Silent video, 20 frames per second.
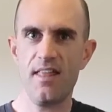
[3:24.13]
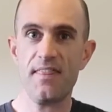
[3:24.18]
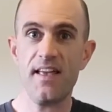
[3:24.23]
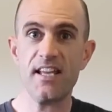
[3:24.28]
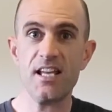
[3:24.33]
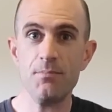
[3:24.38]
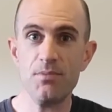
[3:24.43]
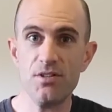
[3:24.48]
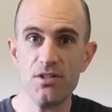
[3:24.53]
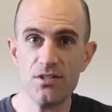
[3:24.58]

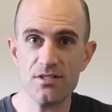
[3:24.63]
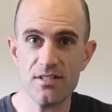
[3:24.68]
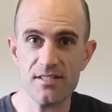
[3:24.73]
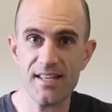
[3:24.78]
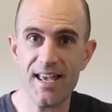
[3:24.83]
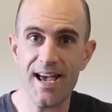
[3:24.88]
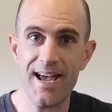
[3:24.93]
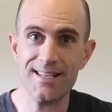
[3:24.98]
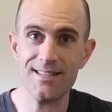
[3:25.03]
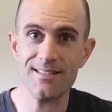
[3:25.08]
They can be used as
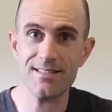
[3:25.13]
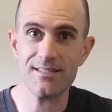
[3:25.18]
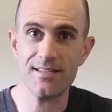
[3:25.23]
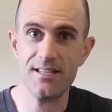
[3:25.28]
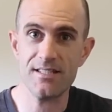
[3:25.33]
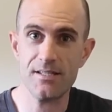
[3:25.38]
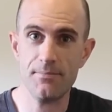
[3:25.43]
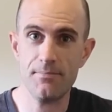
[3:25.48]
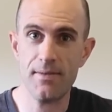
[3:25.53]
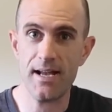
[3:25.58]
cadence
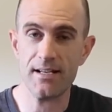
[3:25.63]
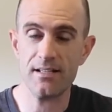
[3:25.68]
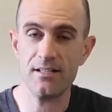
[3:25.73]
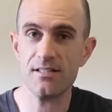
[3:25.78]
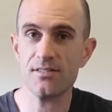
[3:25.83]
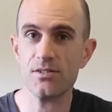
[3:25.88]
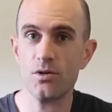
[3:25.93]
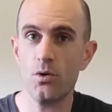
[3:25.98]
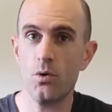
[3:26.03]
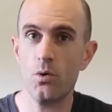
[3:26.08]
sensor
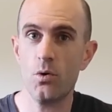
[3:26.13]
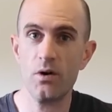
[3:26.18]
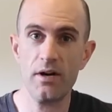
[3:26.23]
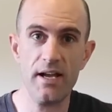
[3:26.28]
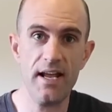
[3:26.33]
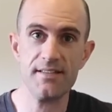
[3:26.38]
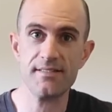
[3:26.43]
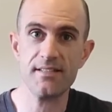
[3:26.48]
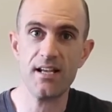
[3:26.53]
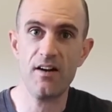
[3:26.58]
magnets
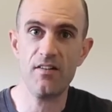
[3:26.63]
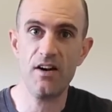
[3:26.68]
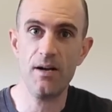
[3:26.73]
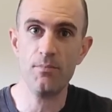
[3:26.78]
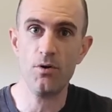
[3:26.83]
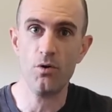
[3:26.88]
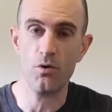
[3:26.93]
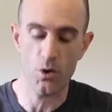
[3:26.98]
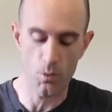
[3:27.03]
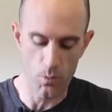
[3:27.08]
or
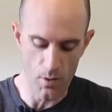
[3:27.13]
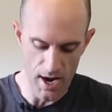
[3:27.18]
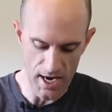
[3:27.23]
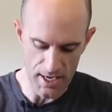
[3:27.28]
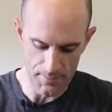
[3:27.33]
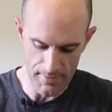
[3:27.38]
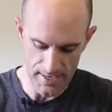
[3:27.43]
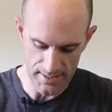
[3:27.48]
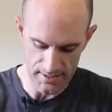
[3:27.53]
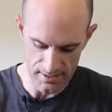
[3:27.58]
SRM or
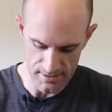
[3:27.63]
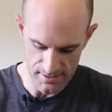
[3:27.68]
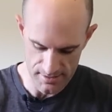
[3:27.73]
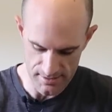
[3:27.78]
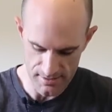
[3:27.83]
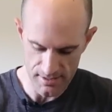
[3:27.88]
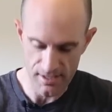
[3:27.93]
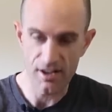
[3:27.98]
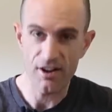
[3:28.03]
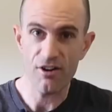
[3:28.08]
quark
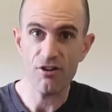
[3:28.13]
magnets.